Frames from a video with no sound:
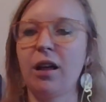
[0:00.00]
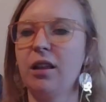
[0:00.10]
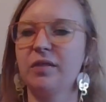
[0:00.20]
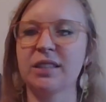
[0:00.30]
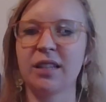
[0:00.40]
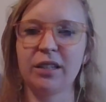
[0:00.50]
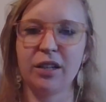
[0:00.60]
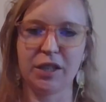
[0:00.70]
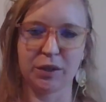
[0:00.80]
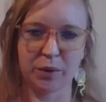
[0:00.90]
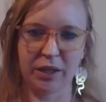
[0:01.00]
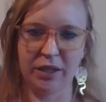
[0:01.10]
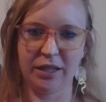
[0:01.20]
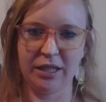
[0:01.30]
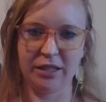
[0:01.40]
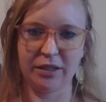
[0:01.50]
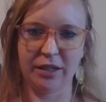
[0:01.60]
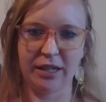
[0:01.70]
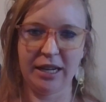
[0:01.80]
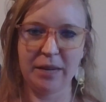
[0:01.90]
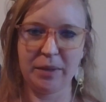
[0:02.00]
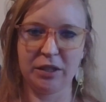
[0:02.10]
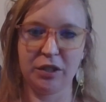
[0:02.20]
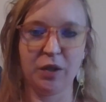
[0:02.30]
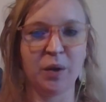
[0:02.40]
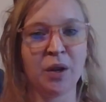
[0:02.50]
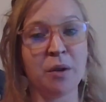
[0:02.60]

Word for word: all of a sudden all these really good things are going to happen to you.